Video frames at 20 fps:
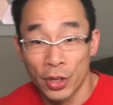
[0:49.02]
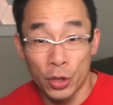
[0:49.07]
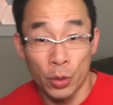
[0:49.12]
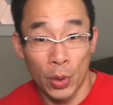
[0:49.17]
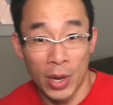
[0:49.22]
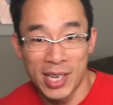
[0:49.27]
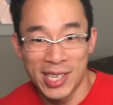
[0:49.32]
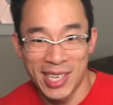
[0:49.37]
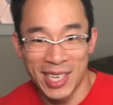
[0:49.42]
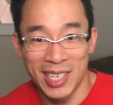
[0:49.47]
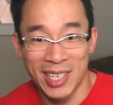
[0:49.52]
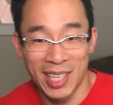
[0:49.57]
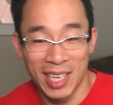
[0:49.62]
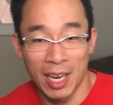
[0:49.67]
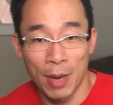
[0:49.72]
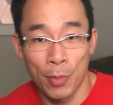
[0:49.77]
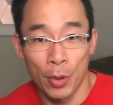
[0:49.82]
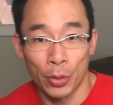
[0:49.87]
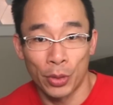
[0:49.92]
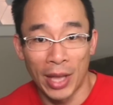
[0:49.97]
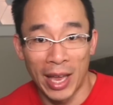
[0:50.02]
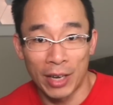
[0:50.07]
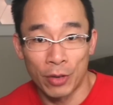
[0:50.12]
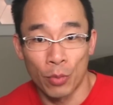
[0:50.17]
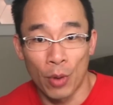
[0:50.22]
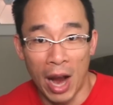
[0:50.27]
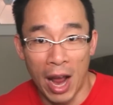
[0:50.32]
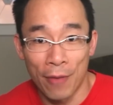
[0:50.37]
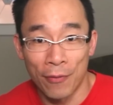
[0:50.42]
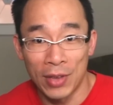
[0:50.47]
The craziest thing about that
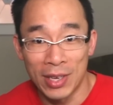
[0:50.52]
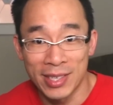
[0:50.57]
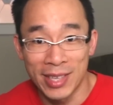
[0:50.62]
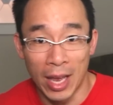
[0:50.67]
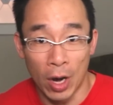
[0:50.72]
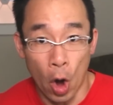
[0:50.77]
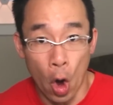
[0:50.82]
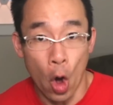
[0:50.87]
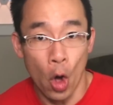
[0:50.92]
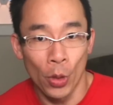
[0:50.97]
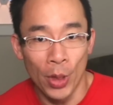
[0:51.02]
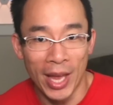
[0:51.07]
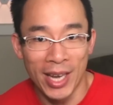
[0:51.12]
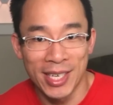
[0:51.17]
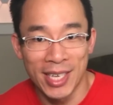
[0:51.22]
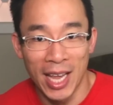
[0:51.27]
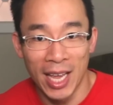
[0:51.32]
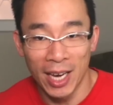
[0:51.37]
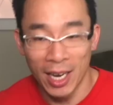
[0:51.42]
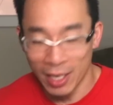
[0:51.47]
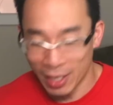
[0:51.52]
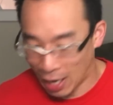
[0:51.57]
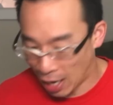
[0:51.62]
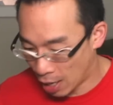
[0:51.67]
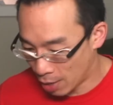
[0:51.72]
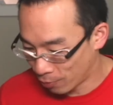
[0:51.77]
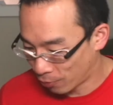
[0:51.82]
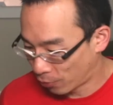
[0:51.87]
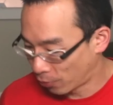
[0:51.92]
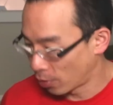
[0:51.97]
graph is that all that data
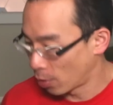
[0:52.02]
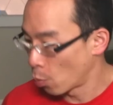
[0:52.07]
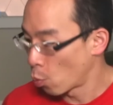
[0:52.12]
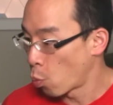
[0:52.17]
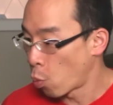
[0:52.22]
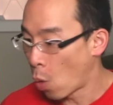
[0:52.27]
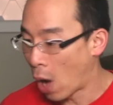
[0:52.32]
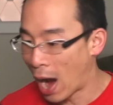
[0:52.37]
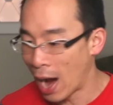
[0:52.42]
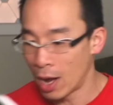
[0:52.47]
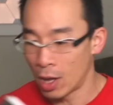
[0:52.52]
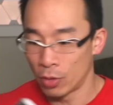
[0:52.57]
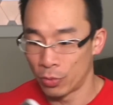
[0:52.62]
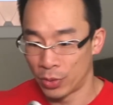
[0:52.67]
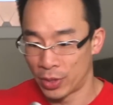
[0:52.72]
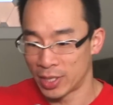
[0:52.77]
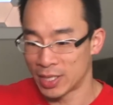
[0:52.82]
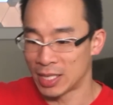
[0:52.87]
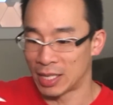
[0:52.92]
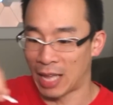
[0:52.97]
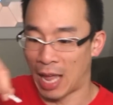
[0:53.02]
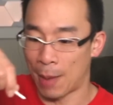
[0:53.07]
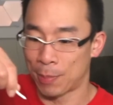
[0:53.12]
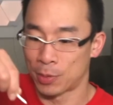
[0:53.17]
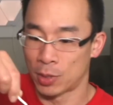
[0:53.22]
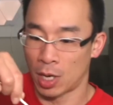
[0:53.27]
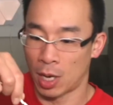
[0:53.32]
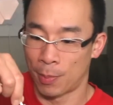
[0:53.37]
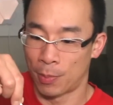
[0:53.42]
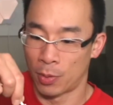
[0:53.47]
came from while this
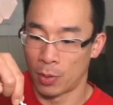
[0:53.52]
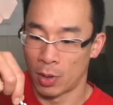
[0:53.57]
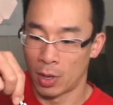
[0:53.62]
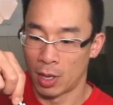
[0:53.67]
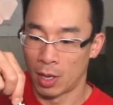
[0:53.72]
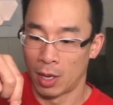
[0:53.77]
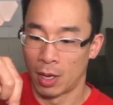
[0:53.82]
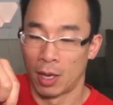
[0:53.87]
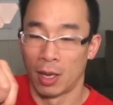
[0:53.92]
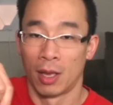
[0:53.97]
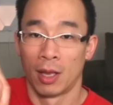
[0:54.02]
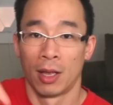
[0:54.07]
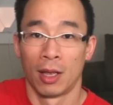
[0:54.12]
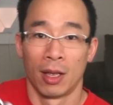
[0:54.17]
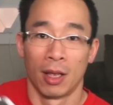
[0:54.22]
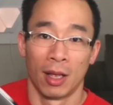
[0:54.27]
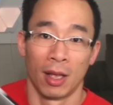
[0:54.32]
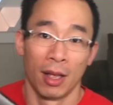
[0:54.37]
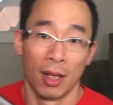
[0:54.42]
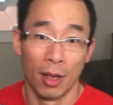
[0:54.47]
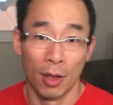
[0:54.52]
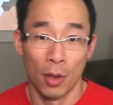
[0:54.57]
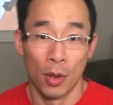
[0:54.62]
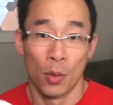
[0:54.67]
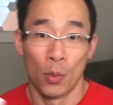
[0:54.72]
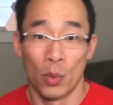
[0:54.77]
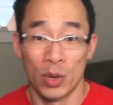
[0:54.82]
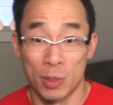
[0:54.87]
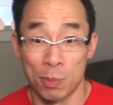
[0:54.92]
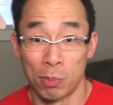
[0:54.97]
laptop
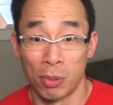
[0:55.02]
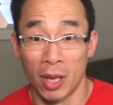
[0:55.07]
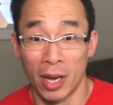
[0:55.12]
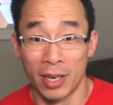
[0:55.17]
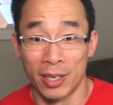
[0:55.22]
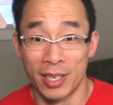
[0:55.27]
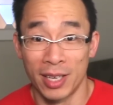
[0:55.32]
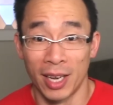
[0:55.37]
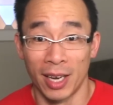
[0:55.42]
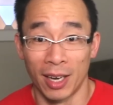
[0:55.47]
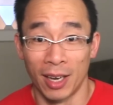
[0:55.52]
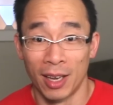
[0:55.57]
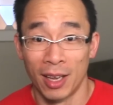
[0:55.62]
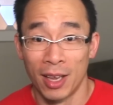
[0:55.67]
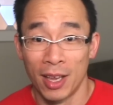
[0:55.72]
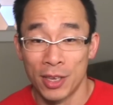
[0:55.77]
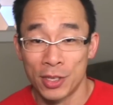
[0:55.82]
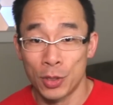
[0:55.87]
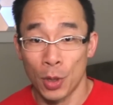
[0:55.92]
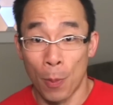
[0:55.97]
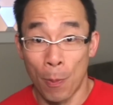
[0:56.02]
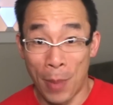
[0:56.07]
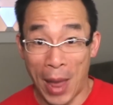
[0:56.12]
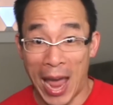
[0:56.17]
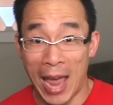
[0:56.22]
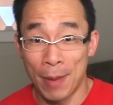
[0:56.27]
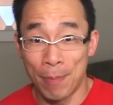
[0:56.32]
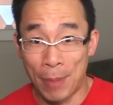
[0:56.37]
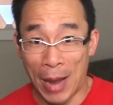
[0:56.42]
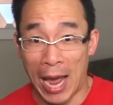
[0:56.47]
was plugged in. So
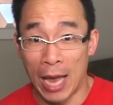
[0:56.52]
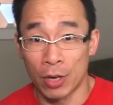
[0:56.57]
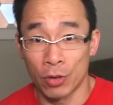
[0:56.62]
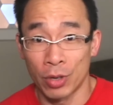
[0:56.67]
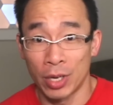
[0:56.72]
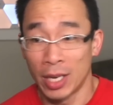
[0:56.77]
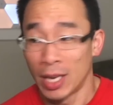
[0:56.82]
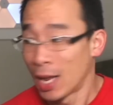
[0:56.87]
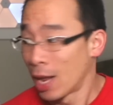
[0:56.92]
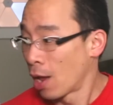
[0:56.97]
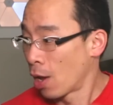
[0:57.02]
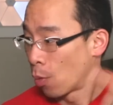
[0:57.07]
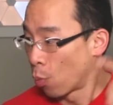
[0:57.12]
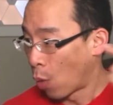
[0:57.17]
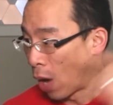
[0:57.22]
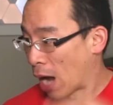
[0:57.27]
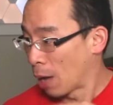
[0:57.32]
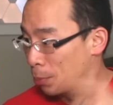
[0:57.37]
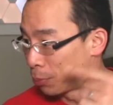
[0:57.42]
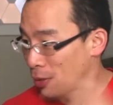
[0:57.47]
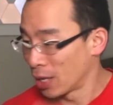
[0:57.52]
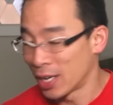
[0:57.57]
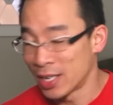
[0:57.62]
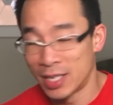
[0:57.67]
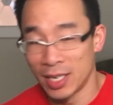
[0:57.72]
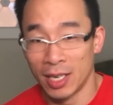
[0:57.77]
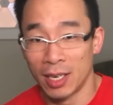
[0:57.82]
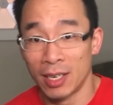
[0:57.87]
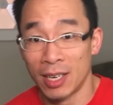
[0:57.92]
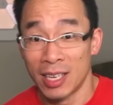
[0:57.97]
bad battery, while
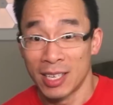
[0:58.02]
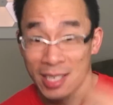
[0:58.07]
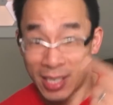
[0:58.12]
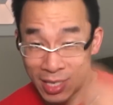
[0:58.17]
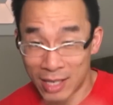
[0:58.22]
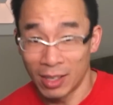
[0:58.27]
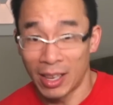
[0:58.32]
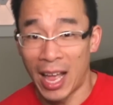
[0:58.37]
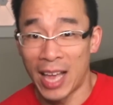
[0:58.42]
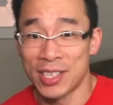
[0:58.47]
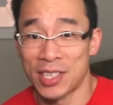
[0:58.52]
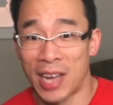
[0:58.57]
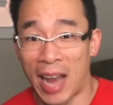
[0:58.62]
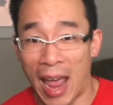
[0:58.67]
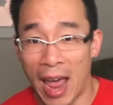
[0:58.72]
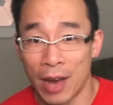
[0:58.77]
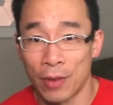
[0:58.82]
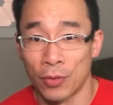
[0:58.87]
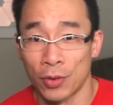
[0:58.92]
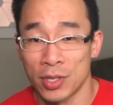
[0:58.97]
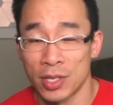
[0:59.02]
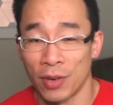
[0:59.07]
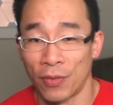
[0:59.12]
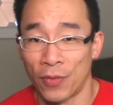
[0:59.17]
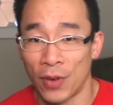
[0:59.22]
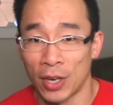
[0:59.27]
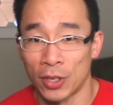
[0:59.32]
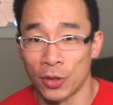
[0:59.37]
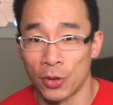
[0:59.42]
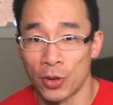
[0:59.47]
plugged in, still has an adverse
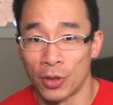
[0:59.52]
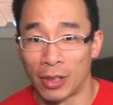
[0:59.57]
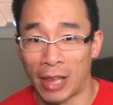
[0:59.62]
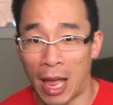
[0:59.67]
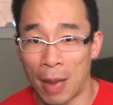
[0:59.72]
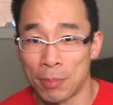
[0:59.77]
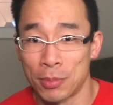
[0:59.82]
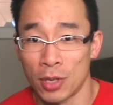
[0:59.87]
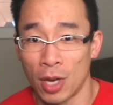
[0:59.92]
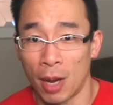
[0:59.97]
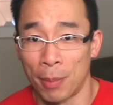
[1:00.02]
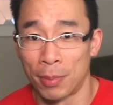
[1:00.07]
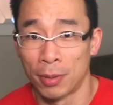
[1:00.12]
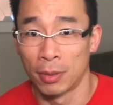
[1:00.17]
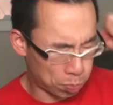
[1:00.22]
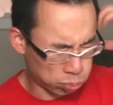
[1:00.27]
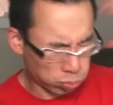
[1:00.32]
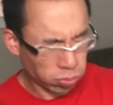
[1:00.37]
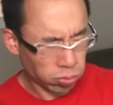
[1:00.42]
effect on your laptop.